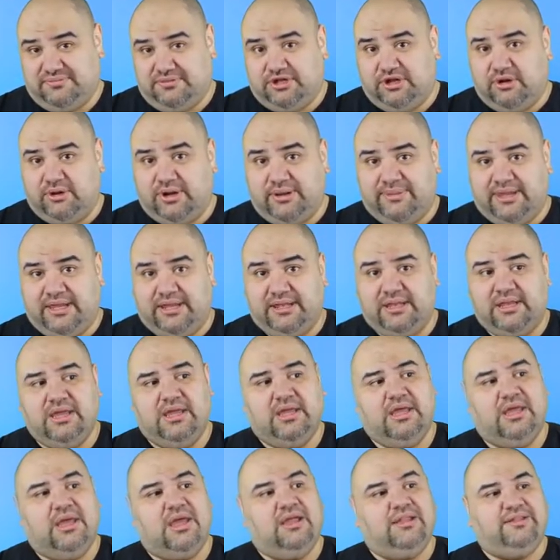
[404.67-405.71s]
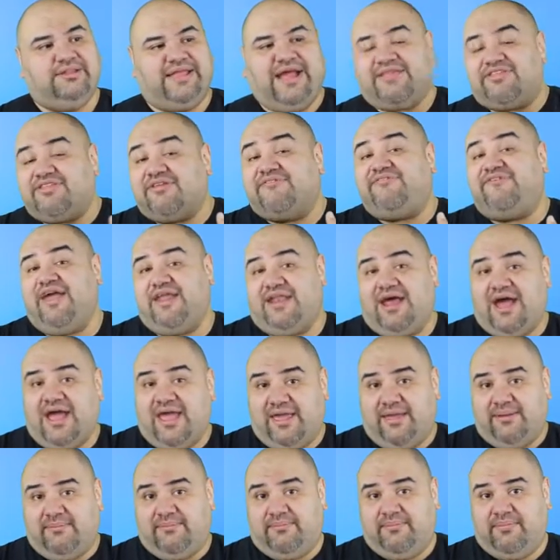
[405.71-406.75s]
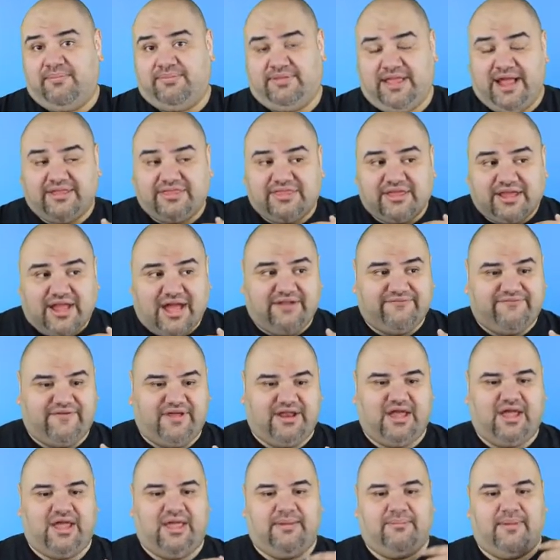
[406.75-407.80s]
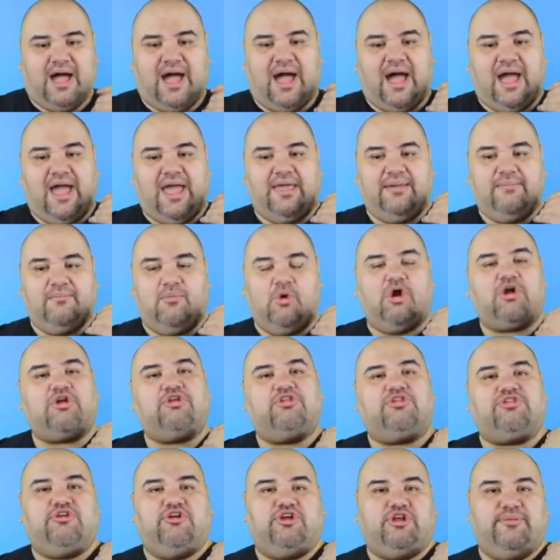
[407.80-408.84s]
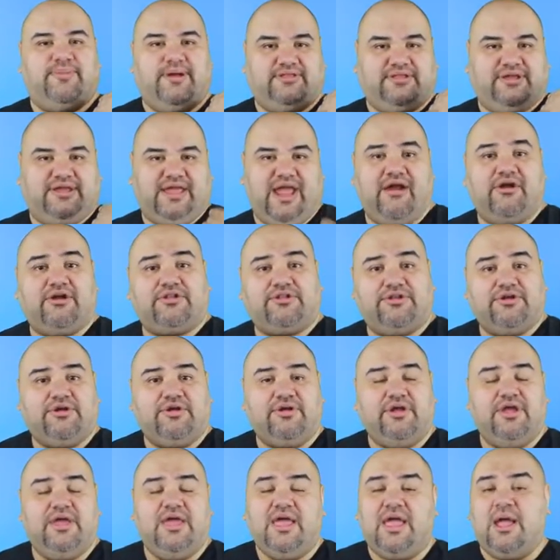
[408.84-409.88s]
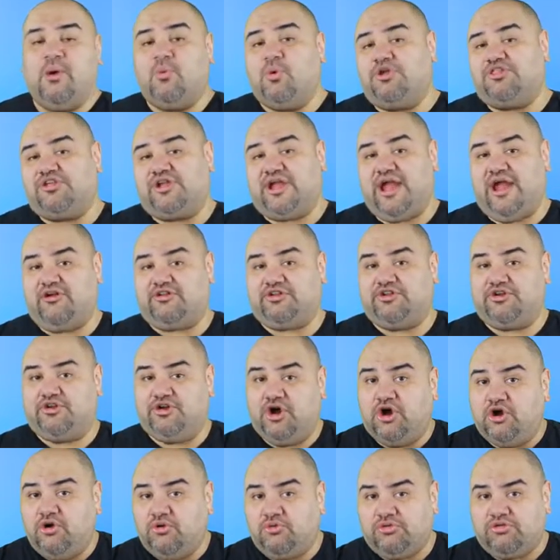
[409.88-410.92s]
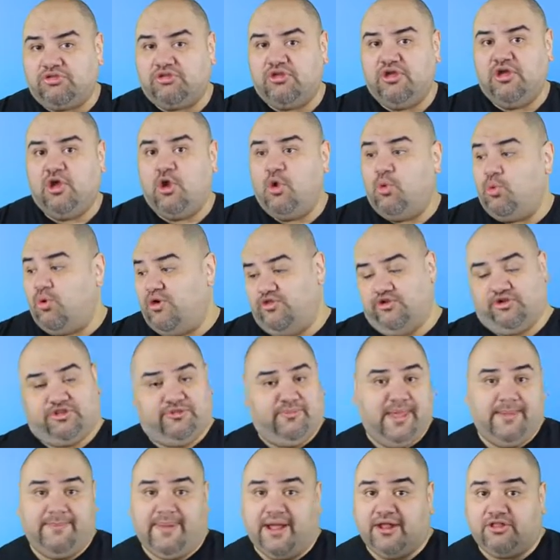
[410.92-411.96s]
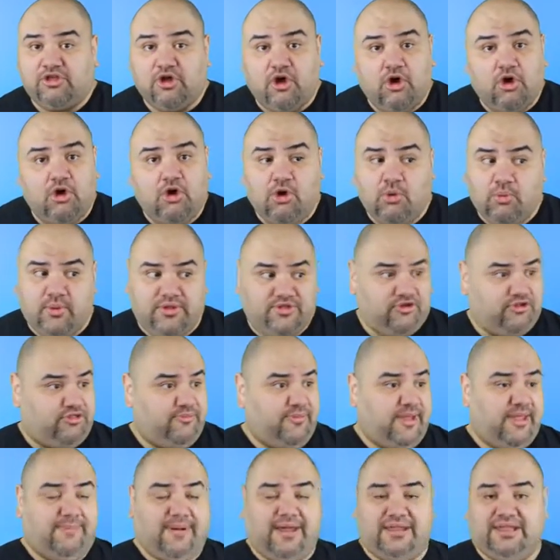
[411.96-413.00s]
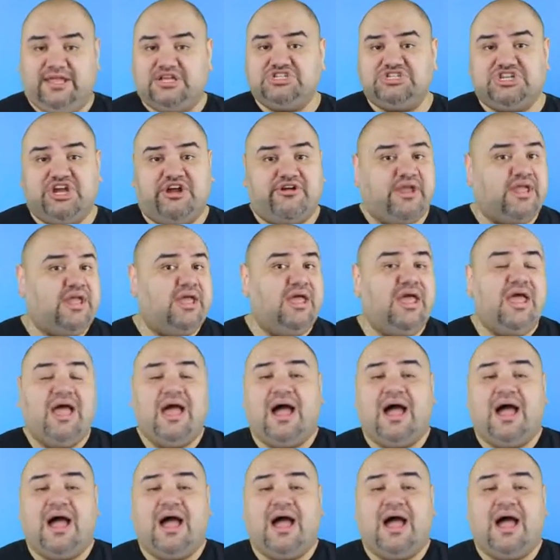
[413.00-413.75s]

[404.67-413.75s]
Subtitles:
You know what I mean? That's the fan I am. That's the kind of fan I am. I am more concerned about the character and where the character goes, whether it's made by Toho, whether it's made by Legendary.